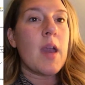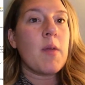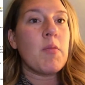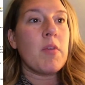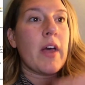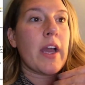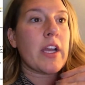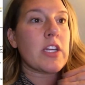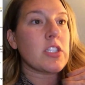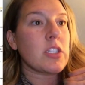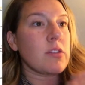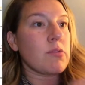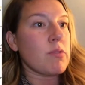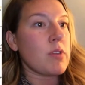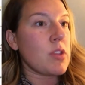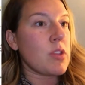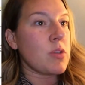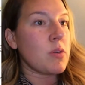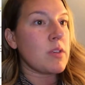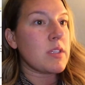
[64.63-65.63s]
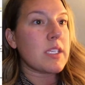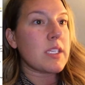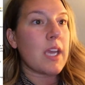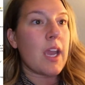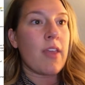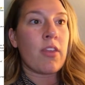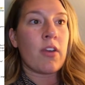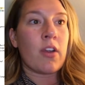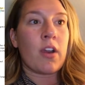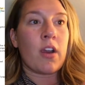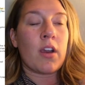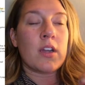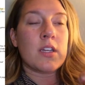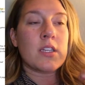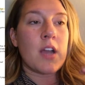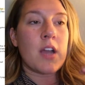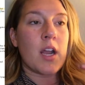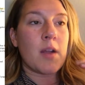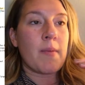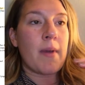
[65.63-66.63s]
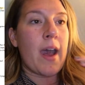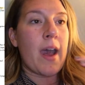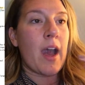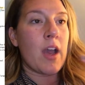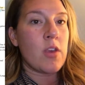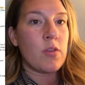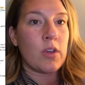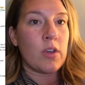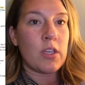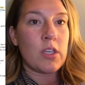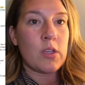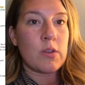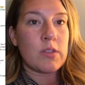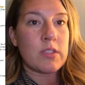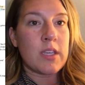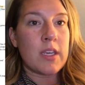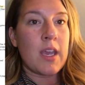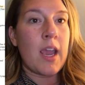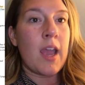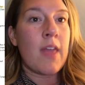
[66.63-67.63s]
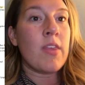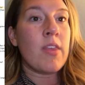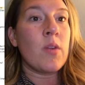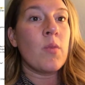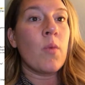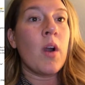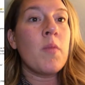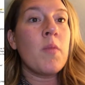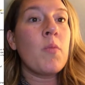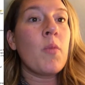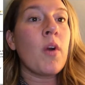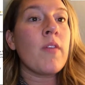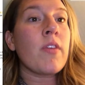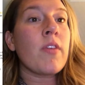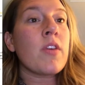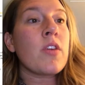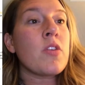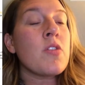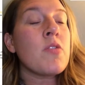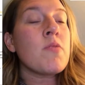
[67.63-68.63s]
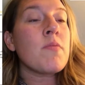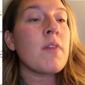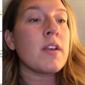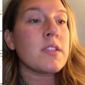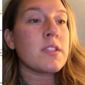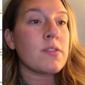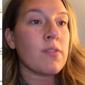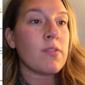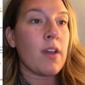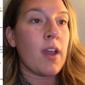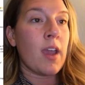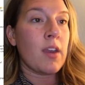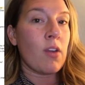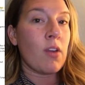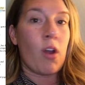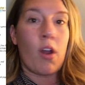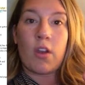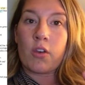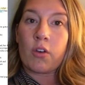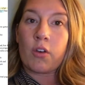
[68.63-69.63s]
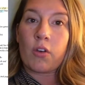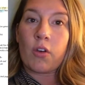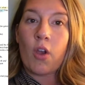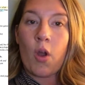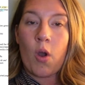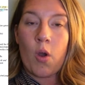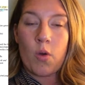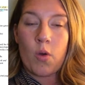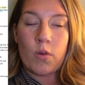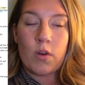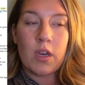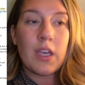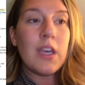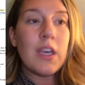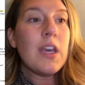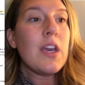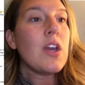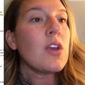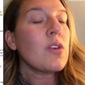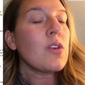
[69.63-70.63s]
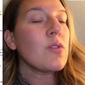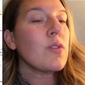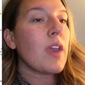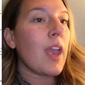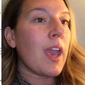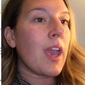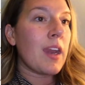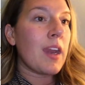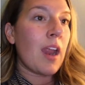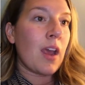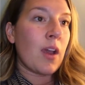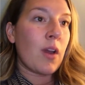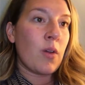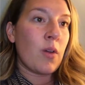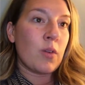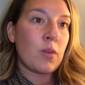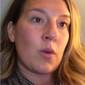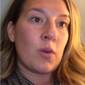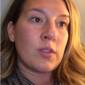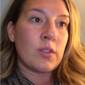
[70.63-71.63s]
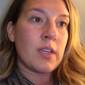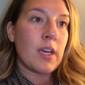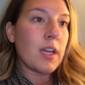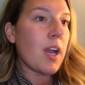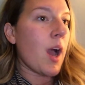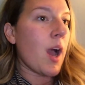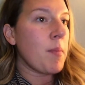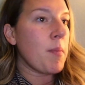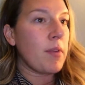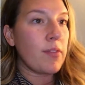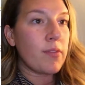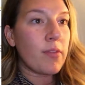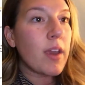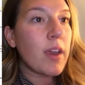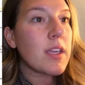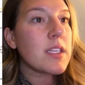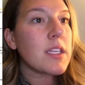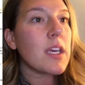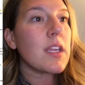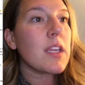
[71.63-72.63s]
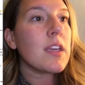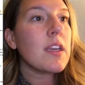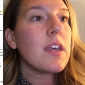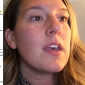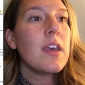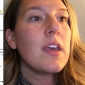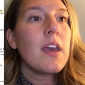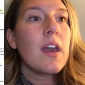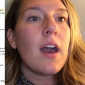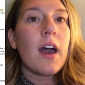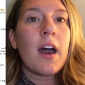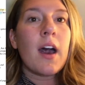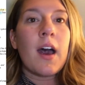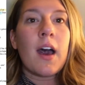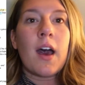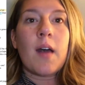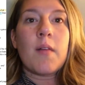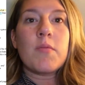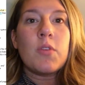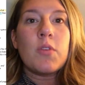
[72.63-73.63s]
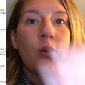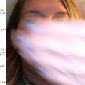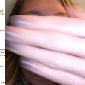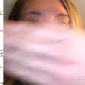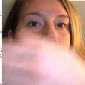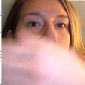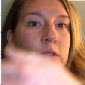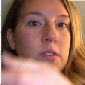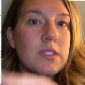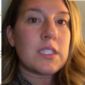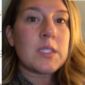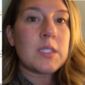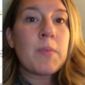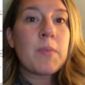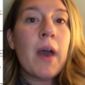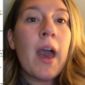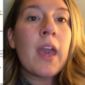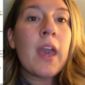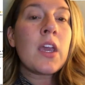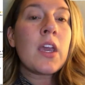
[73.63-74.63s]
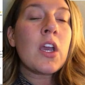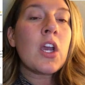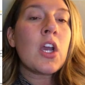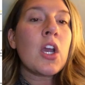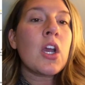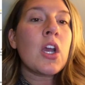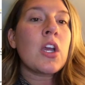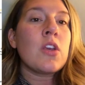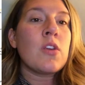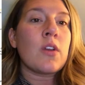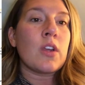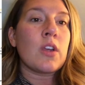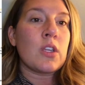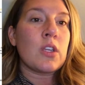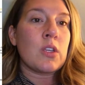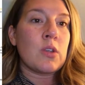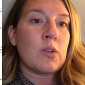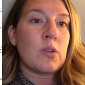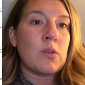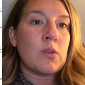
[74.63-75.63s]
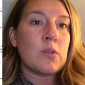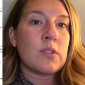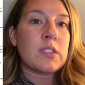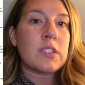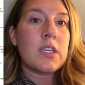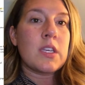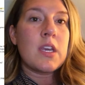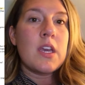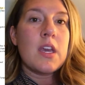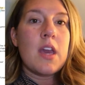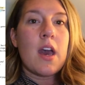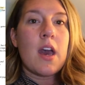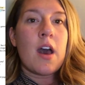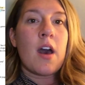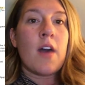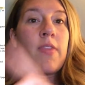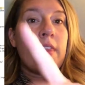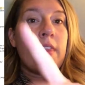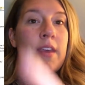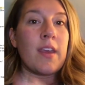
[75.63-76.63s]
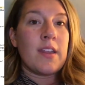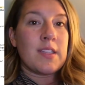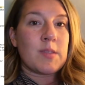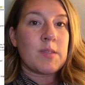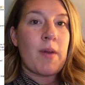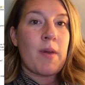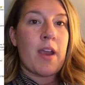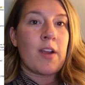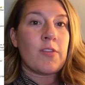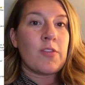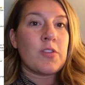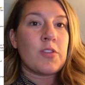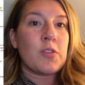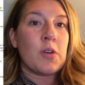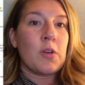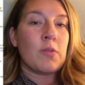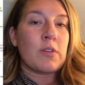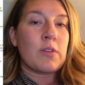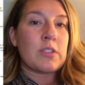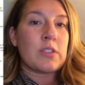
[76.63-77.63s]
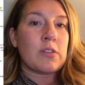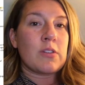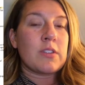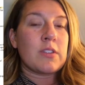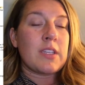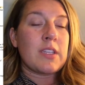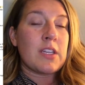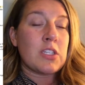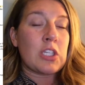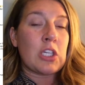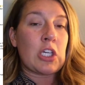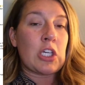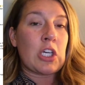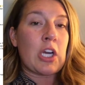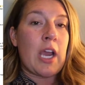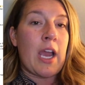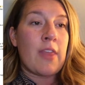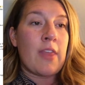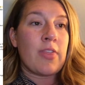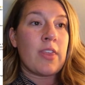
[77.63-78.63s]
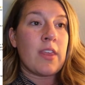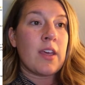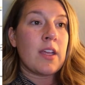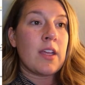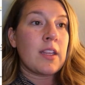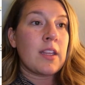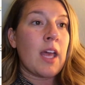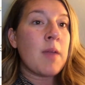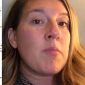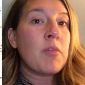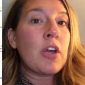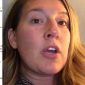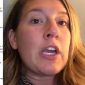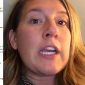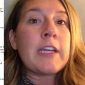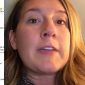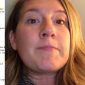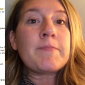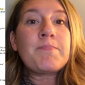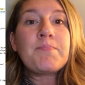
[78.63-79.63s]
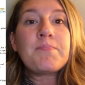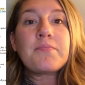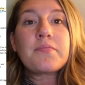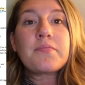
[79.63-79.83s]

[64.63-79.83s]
And we'll actually read through it together and talk about how you could use it. And then one more that you must find on your own. You cannot go to google.com and find it. You can use Inspire. You can use Inspire, the Student Research Center at the library.